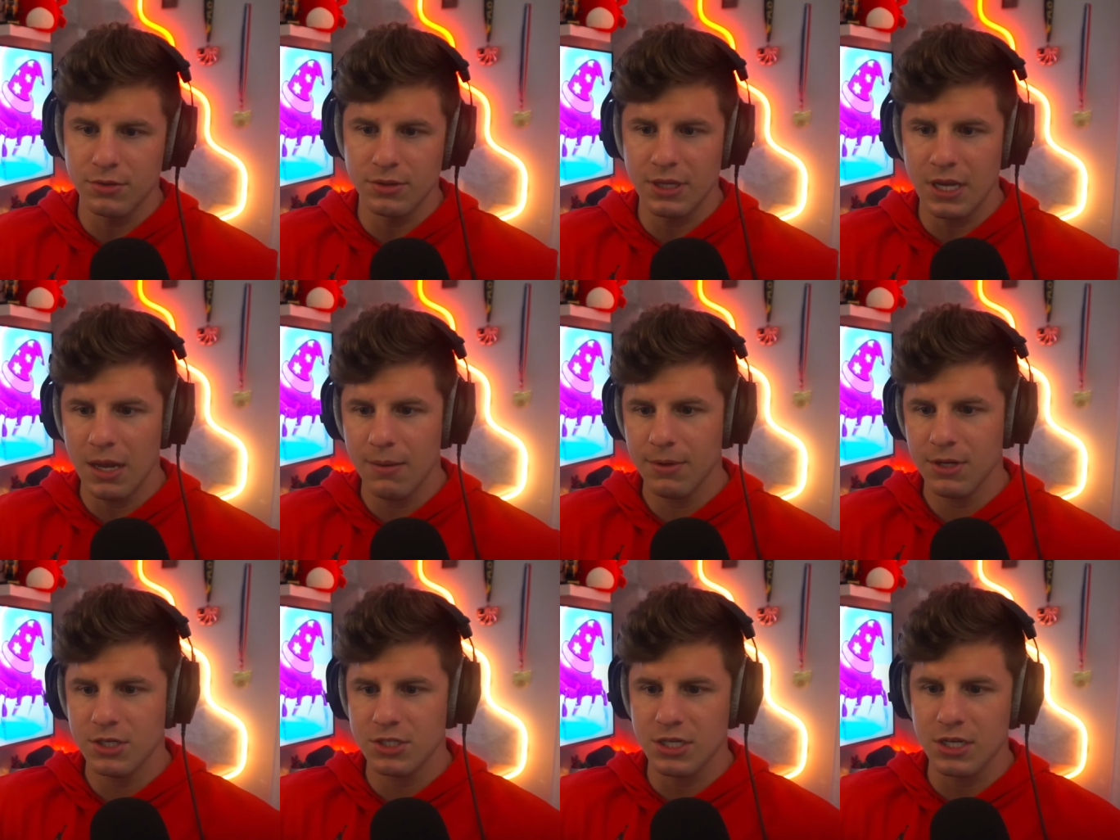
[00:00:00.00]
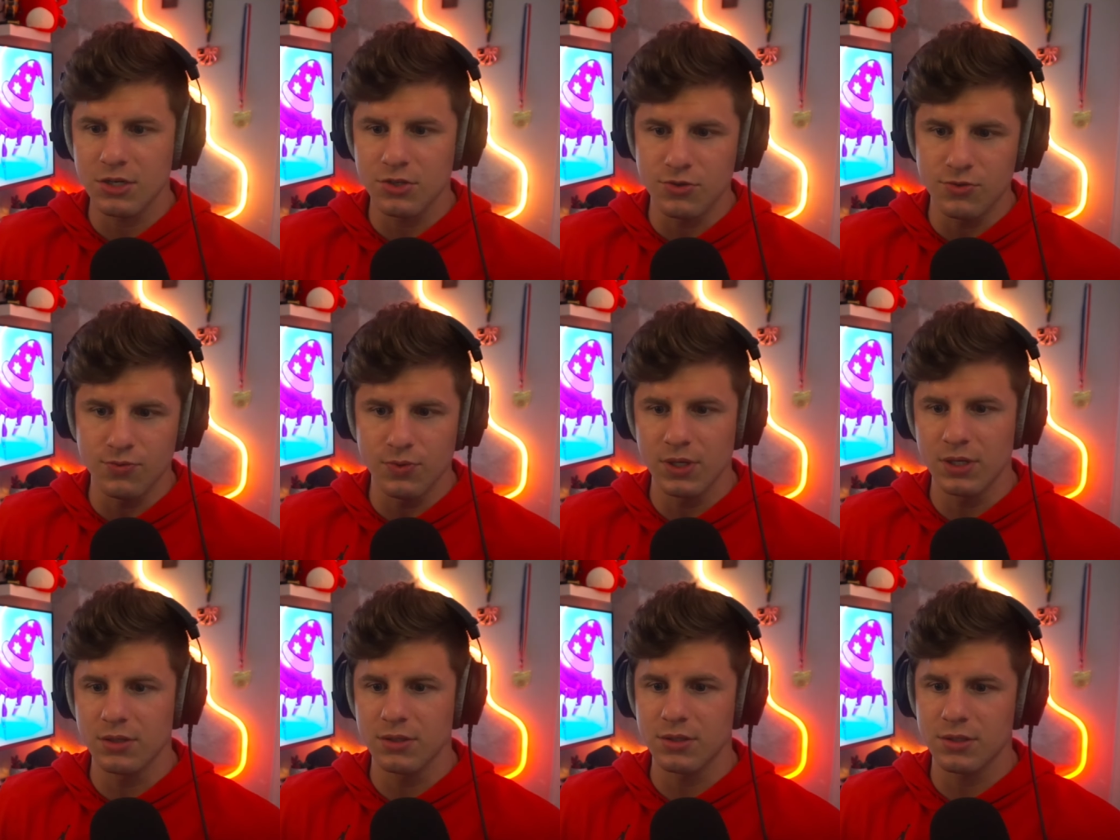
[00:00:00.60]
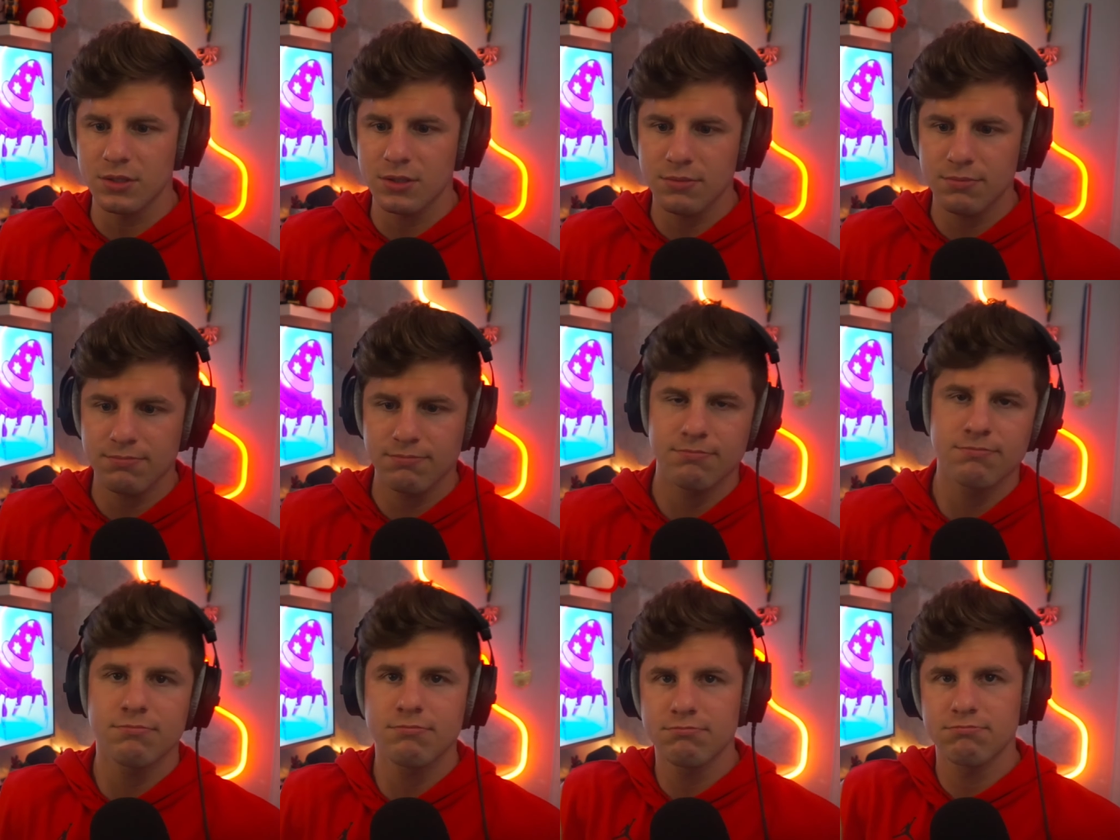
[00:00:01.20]
damage and drills
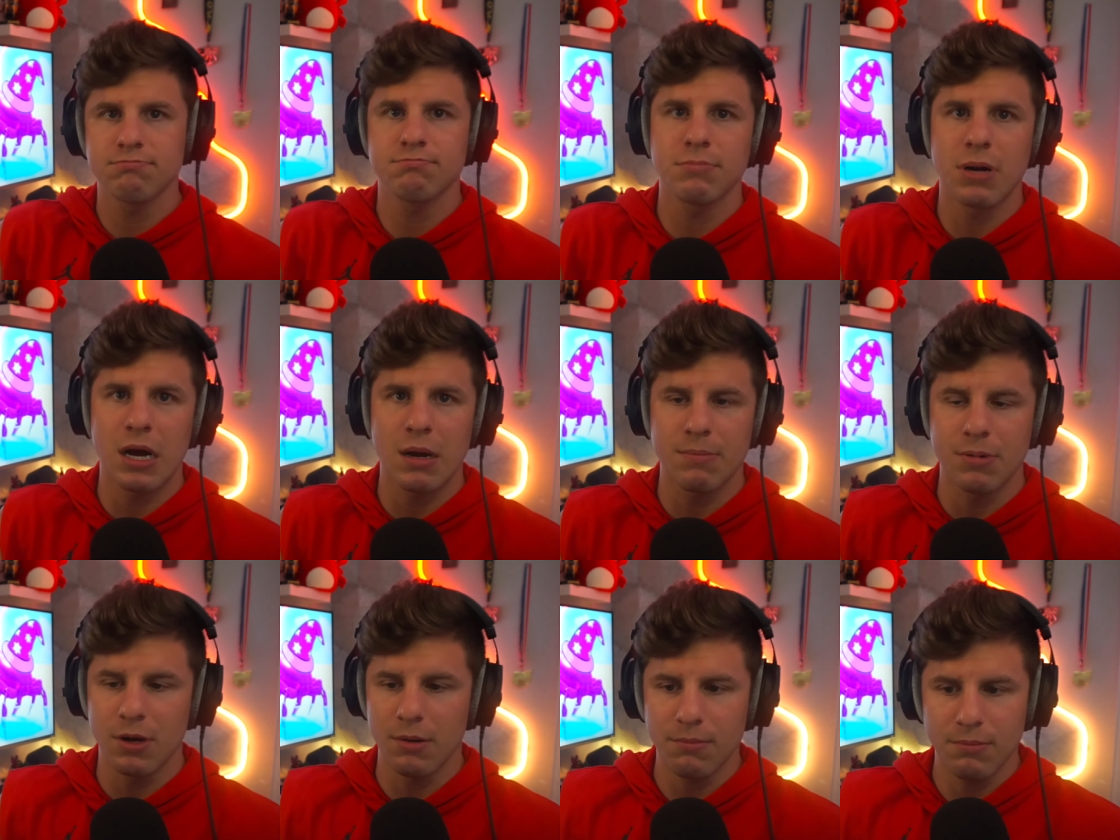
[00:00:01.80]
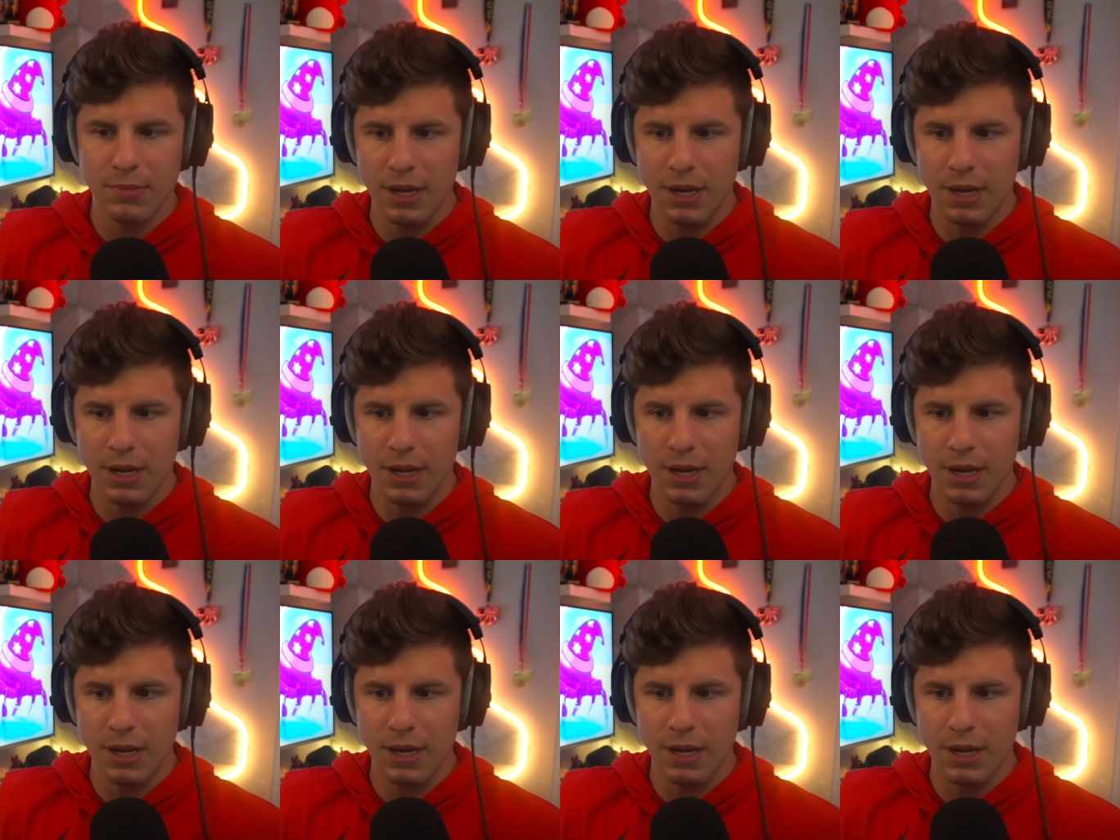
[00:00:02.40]
pop up